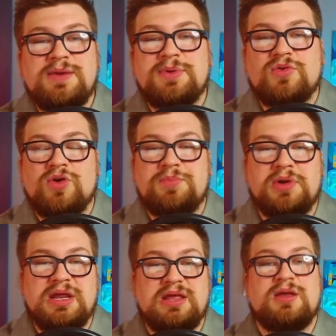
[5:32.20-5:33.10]

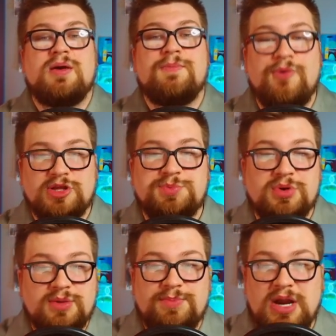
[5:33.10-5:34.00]
incorporating multiple
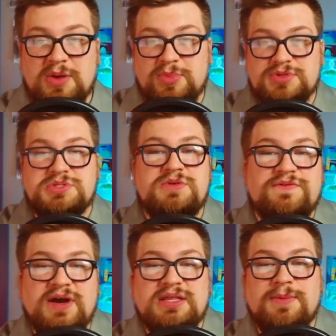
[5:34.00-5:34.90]
comparables to
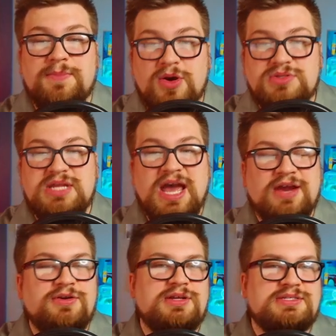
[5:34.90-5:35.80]
find the most
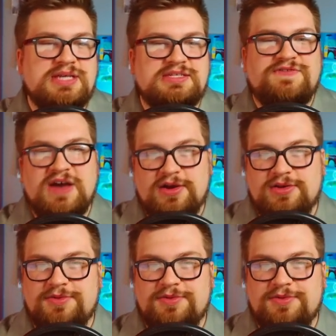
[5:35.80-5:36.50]
accurate assessed value.